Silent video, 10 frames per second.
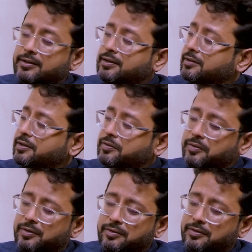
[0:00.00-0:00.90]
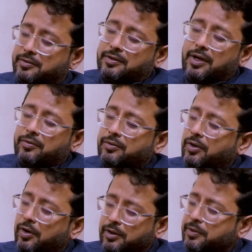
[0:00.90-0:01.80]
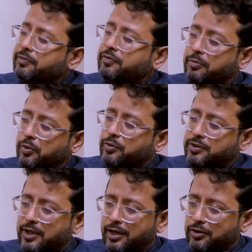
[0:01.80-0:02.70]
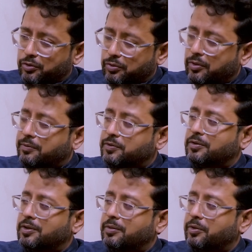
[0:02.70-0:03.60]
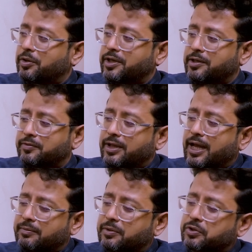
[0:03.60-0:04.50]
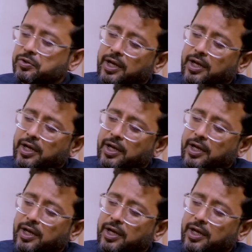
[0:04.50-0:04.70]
this would just sound horribly verbose, and I do absolutely apologize for that. But